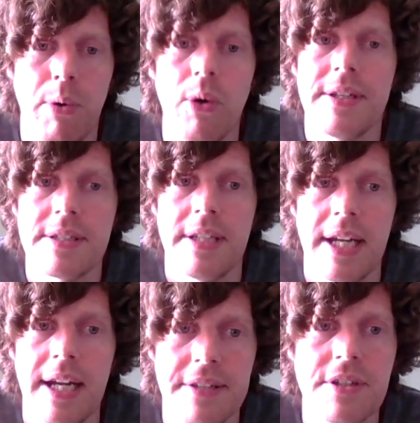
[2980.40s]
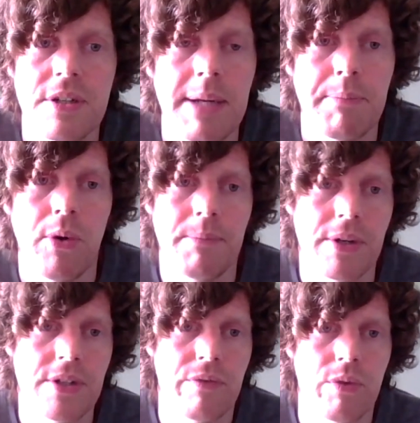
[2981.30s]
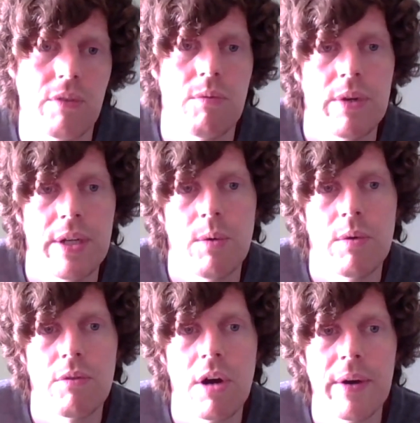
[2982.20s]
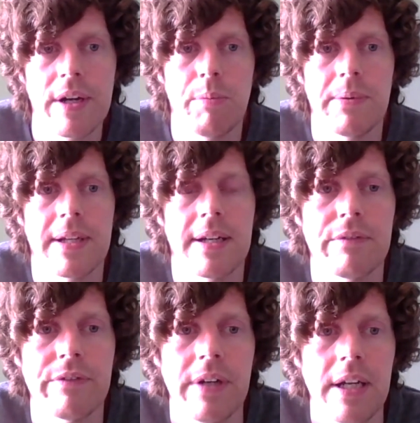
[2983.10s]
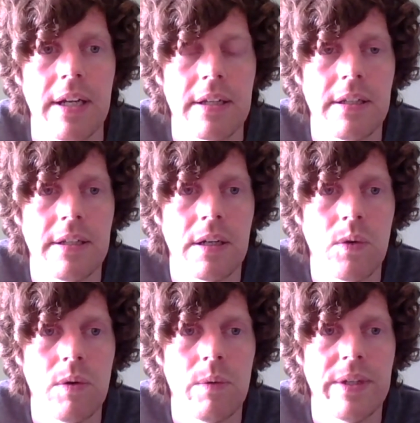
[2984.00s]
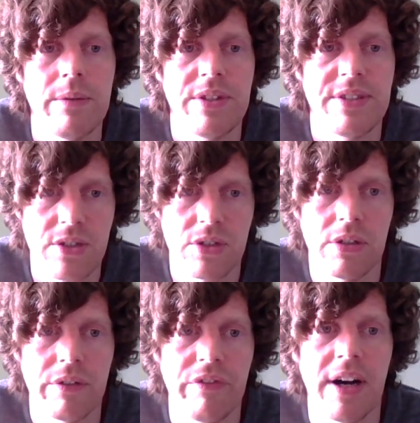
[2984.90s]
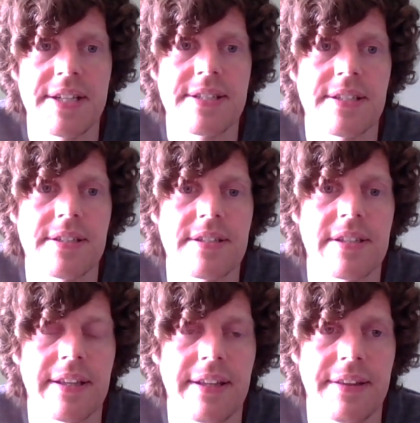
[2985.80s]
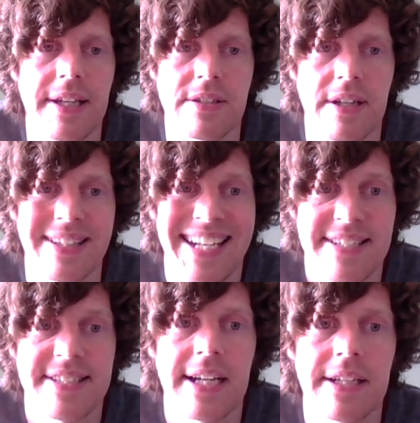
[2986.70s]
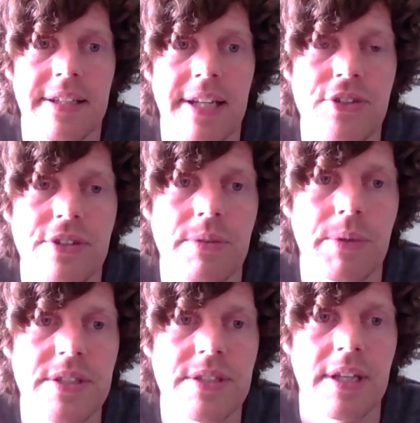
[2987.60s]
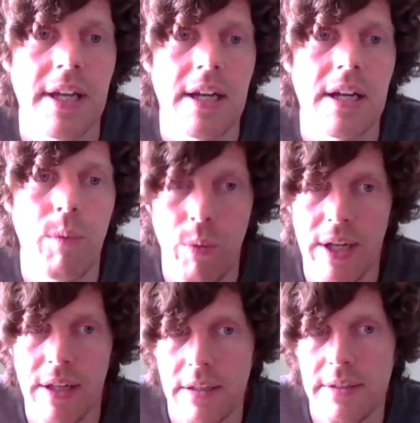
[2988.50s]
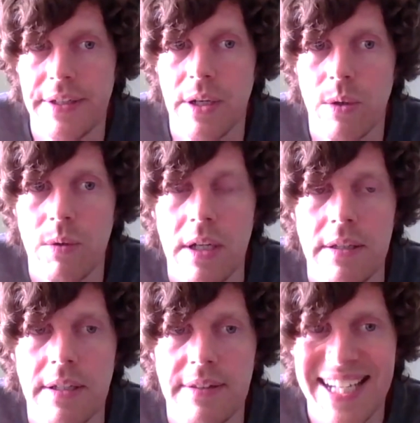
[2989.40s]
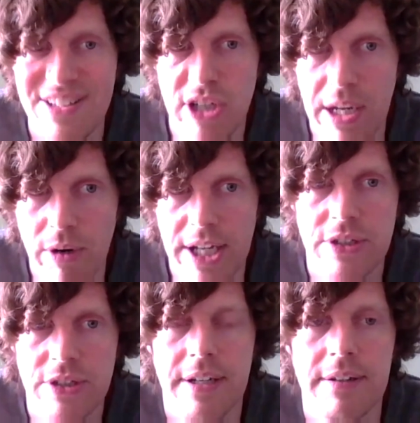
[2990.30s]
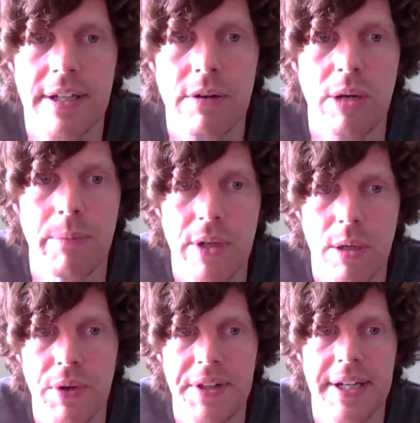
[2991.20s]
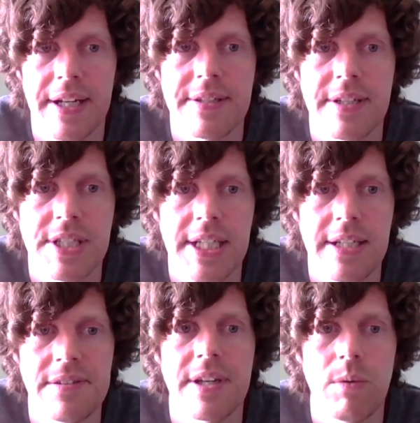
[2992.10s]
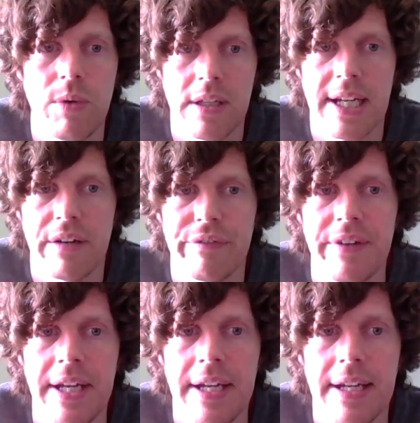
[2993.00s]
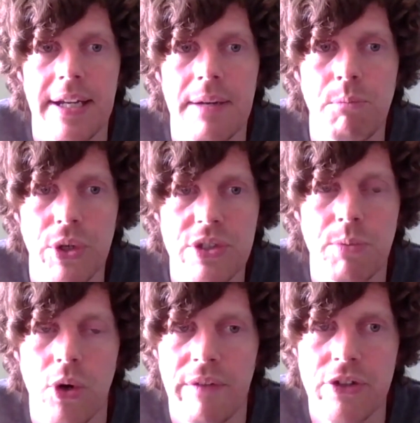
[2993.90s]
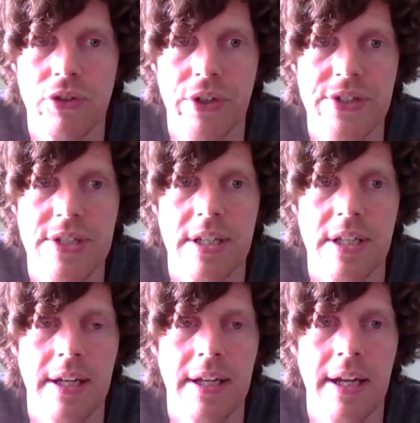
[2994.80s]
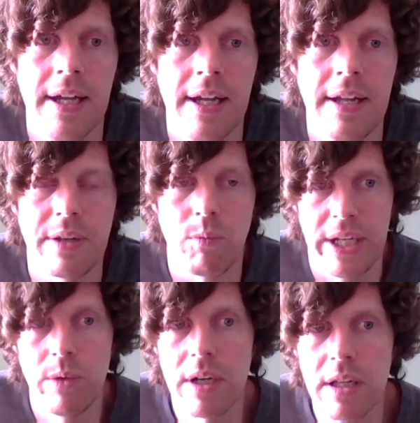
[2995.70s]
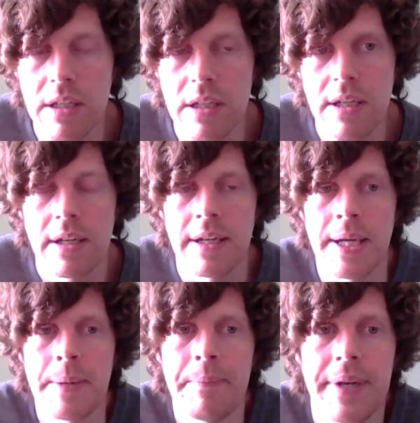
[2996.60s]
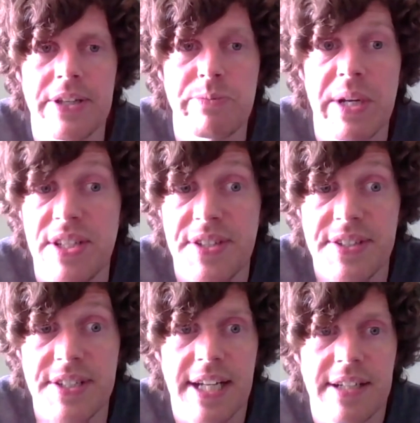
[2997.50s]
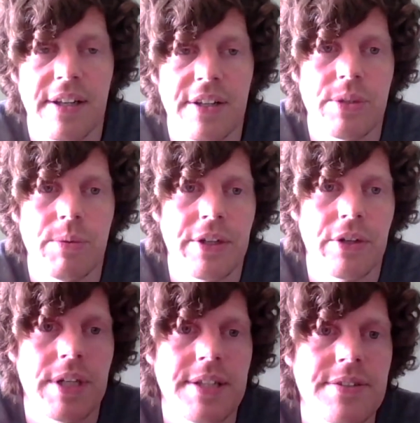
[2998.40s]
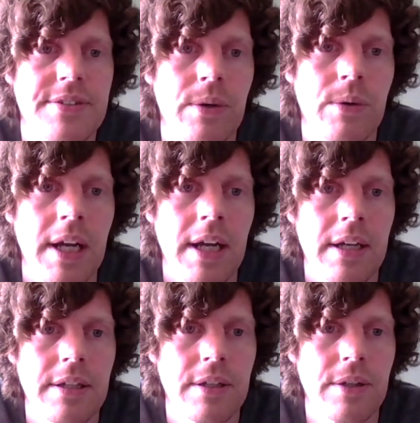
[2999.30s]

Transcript: point. Yeah, that's a great point because if we're you know we're growing up with kind of you know digital devices and things like that a second nature to us, mm. we will you know that that generation that are that are coming up when they get to their teens, they will have uh, much more of a trust uh, than we will, um, especially since the technology will increase. So, you know,